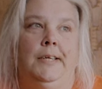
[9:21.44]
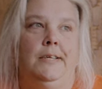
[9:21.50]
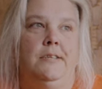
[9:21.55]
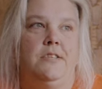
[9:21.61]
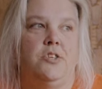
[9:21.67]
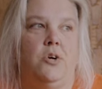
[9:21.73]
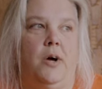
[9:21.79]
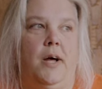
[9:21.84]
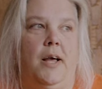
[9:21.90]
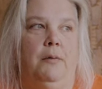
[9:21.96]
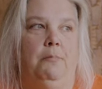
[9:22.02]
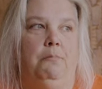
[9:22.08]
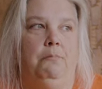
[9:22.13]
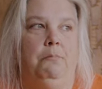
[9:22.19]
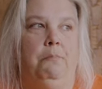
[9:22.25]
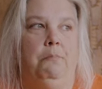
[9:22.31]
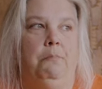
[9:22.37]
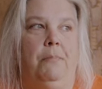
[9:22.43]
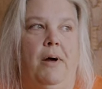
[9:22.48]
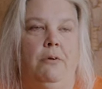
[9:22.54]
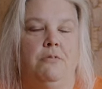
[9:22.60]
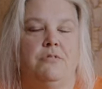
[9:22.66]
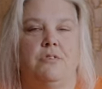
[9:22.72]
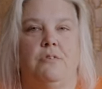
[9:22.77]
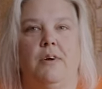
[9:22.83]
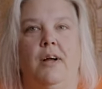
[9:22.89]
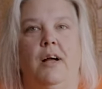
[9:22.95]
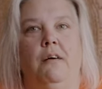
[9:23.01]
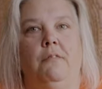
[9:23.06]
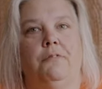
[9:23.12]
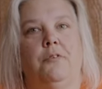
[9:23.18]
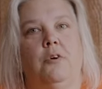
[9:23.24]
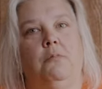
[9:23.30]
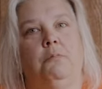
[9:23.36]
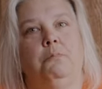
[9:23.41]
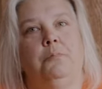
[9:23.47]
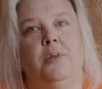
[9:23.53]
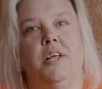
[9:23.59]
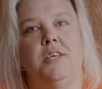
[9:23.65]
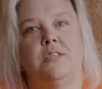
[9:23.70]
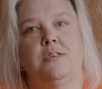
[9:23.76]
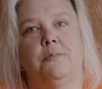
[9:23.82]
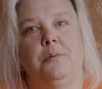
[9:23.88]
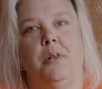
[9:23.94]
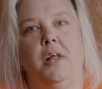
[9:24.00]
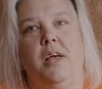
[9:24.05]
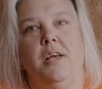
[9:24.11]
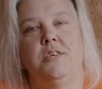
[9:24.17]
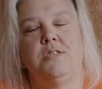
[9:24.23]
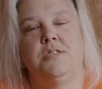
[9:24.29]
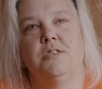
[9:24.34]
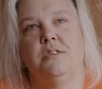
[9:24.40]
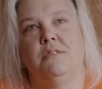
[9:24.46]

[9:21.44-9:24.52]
So I bounced around from place to place,